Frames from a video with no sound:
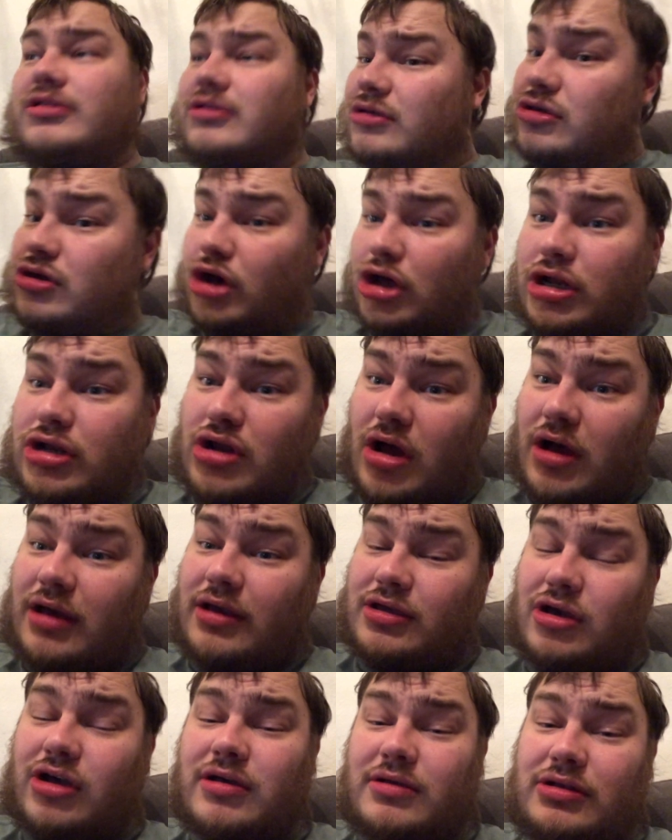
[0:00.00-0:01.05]

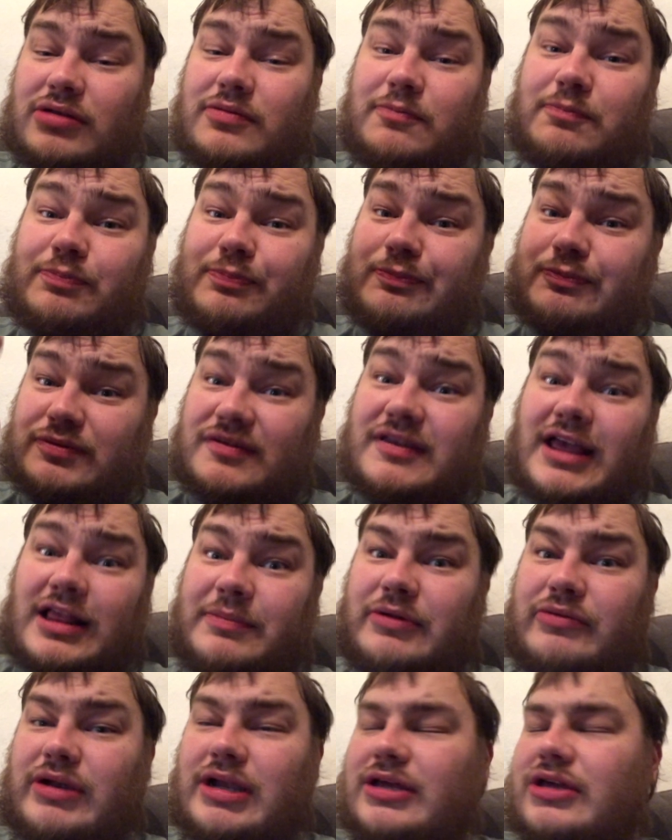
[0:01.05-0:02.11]
Could still be
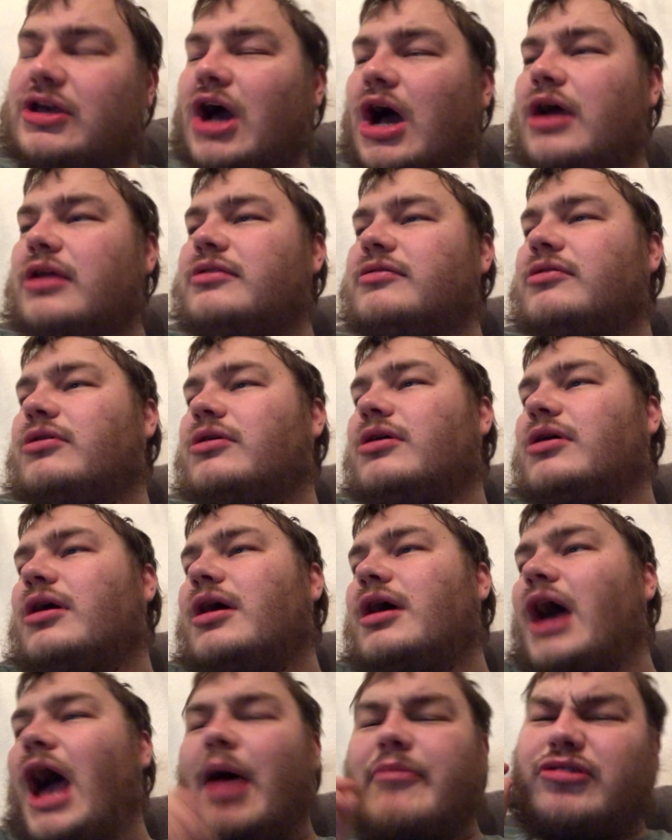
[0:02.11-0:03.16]
really good.
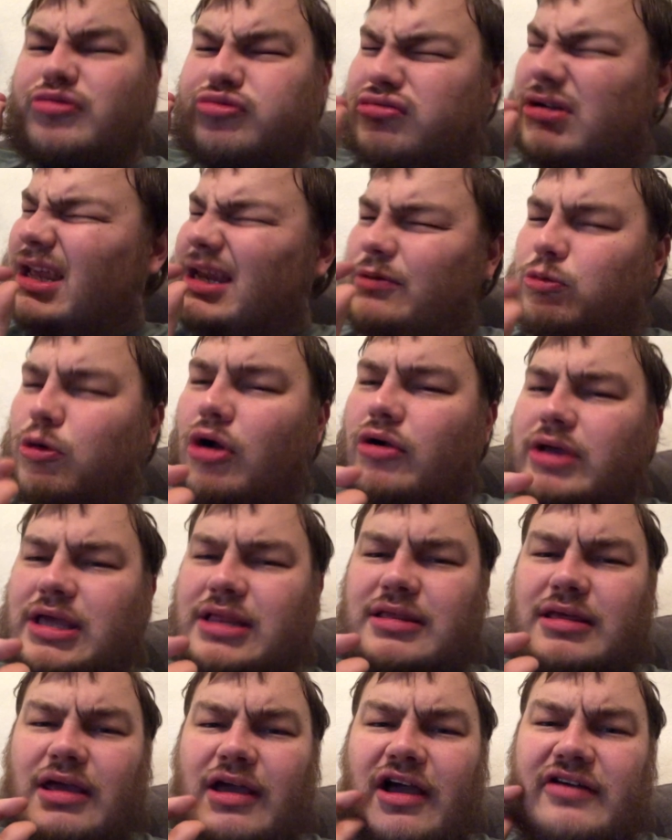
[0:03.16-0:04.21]
I'm just really worried
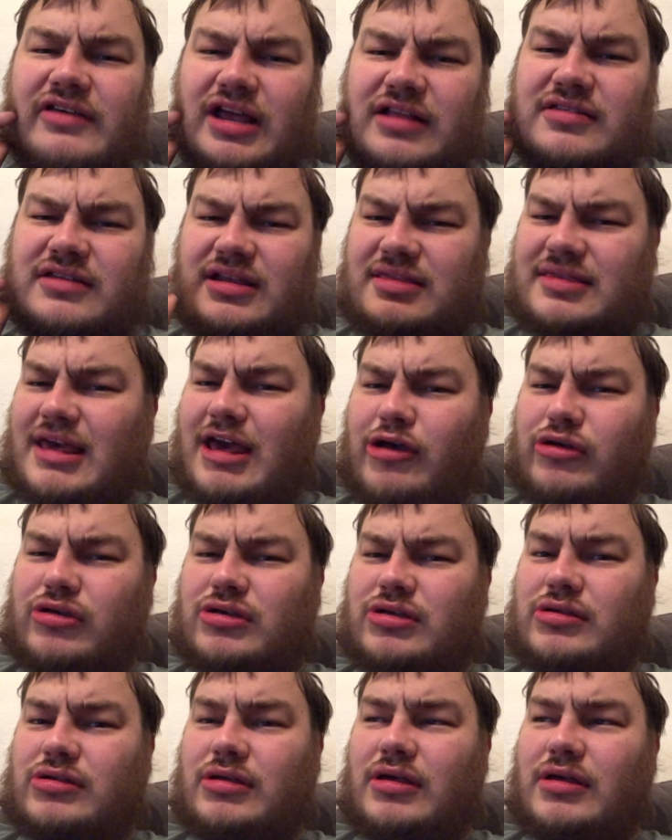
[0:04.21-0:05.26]
that it's going to
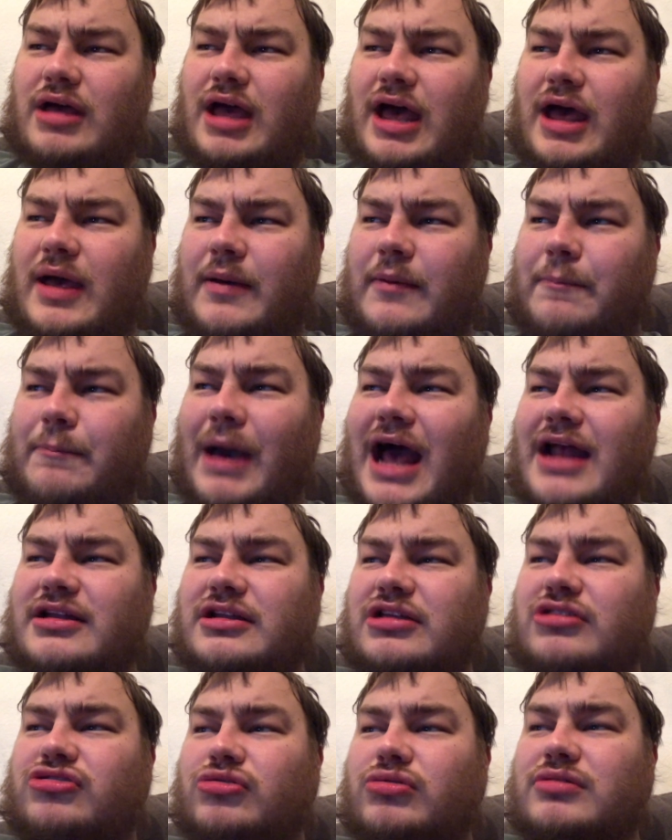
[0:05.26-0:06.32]
pander
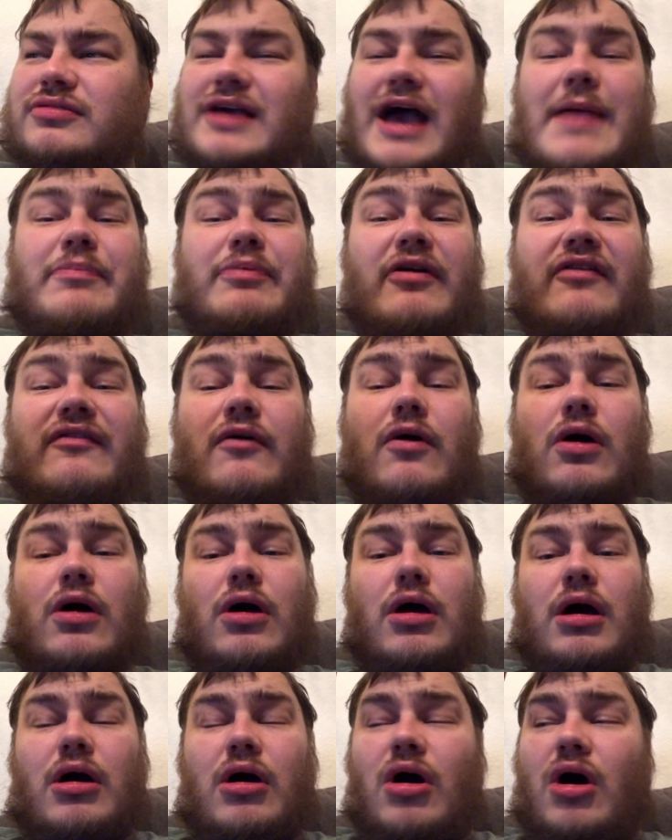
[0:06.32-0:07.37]
to a type of
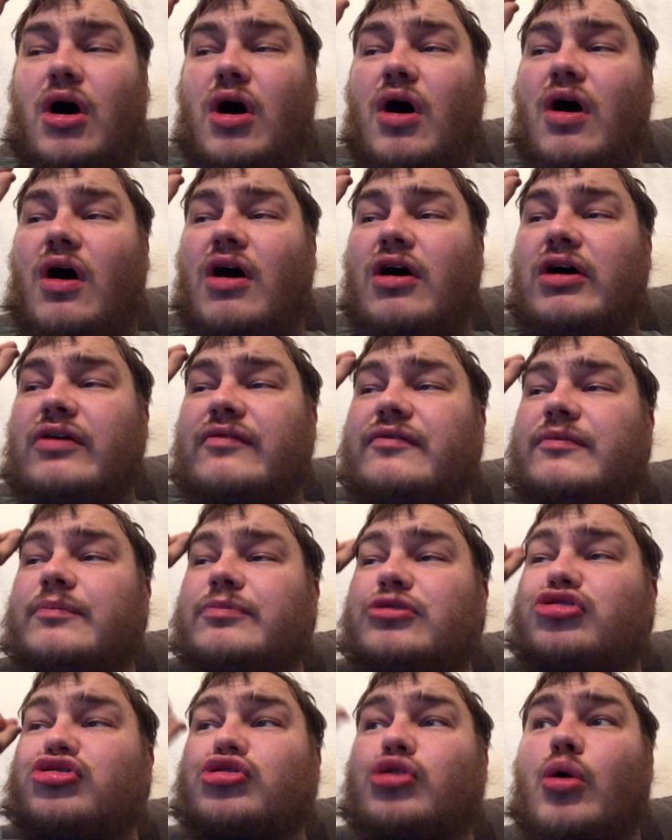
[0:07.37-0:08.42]

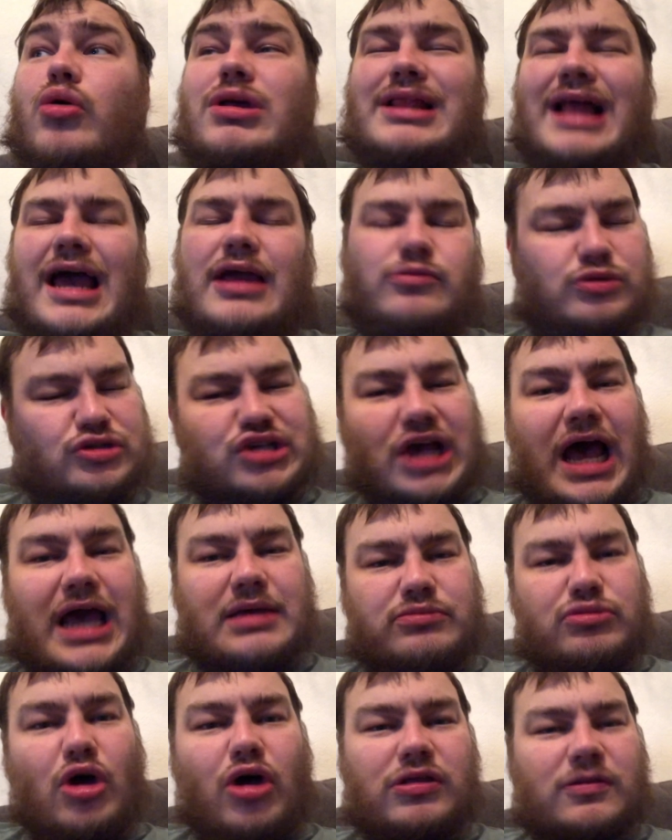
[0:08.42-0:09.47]
storyline which
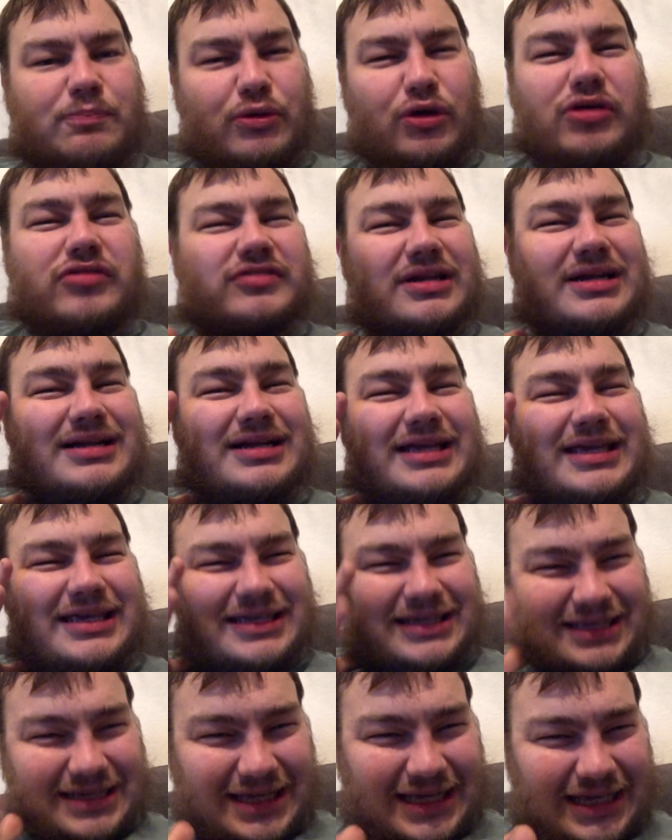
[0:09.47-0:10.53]
I'm not personally
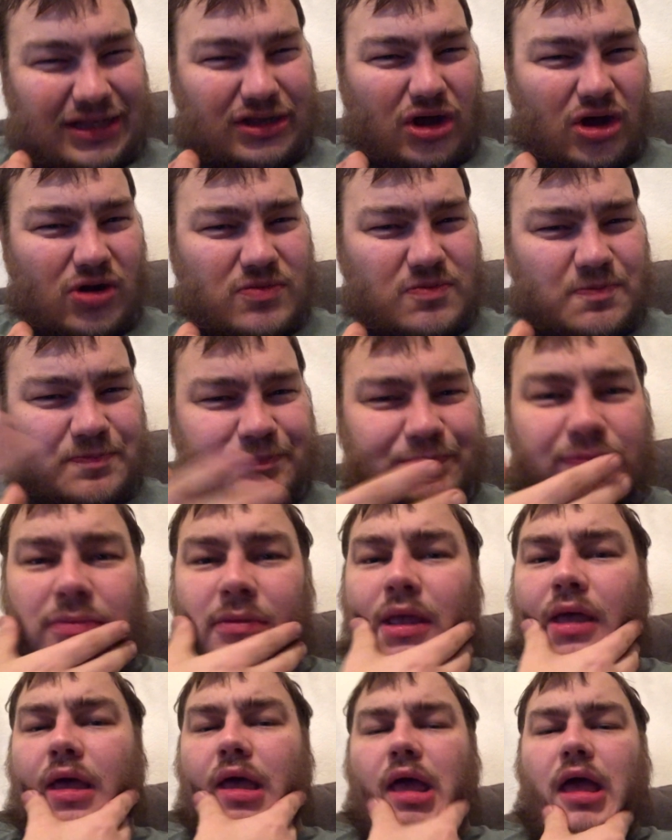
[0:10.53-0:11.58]
keen on,
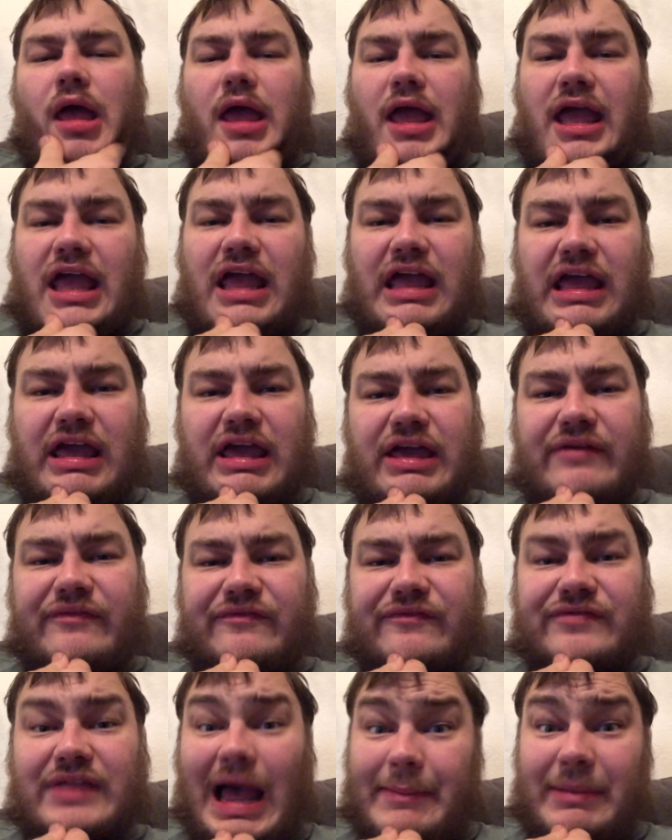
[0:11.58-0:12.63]

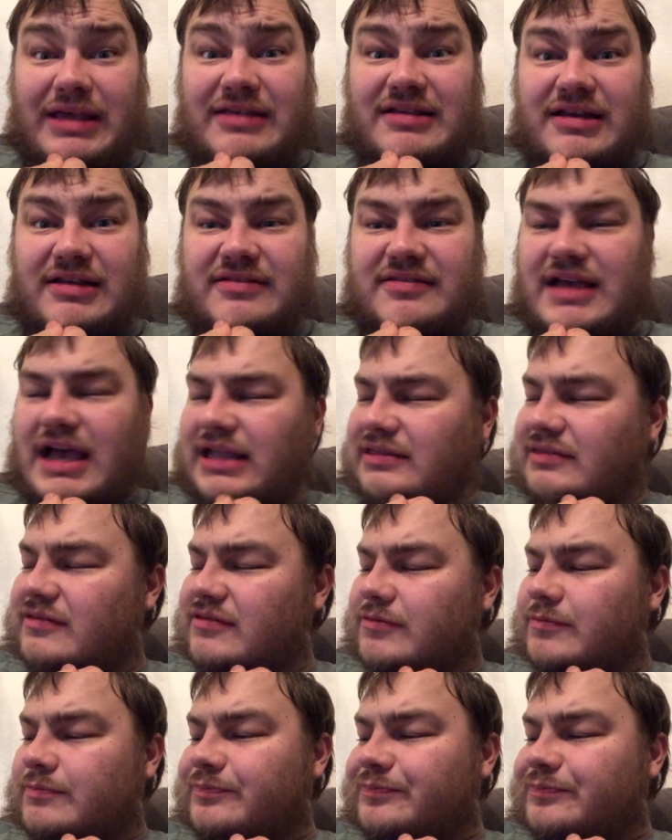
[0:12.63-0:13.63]
if that makes any sense.